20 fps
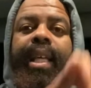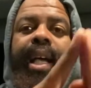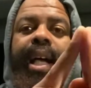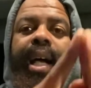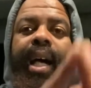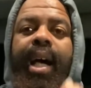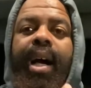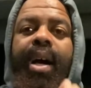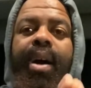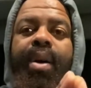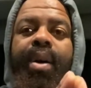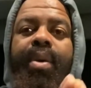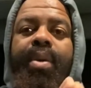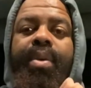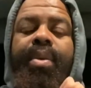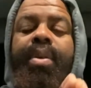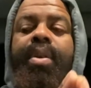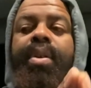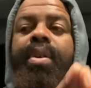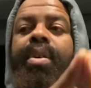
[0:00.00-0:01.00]

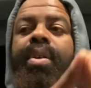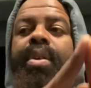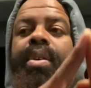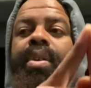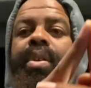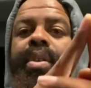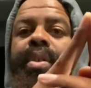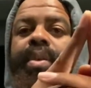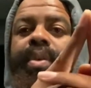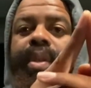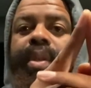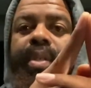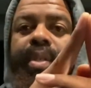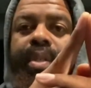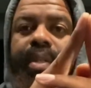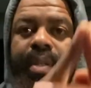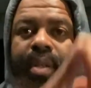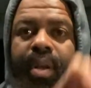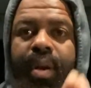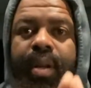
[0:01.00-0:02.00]
how you
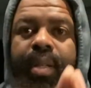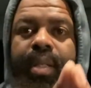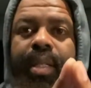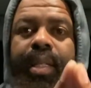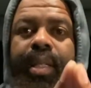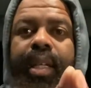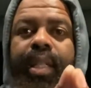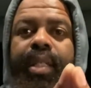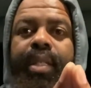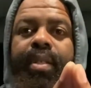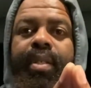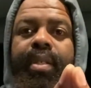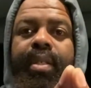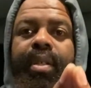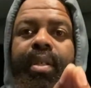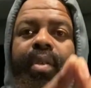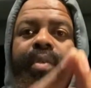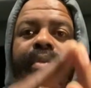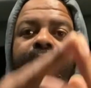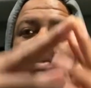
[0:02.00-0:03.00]
start to get
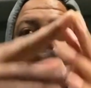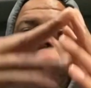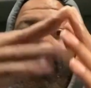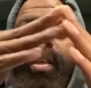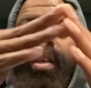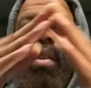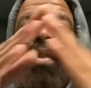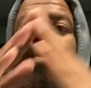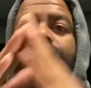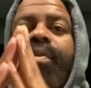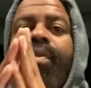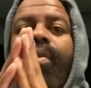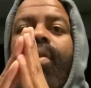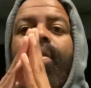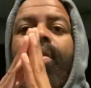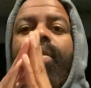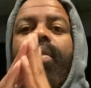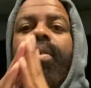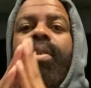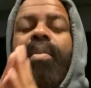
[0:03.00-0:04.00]
yourself ready for
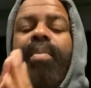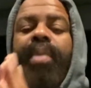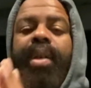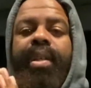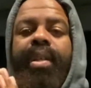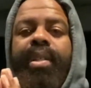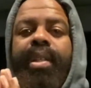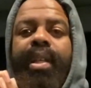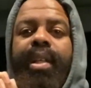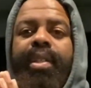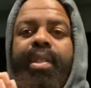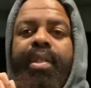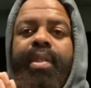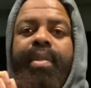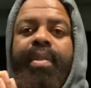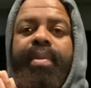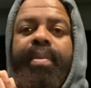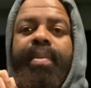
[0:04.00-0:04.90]
the meditation.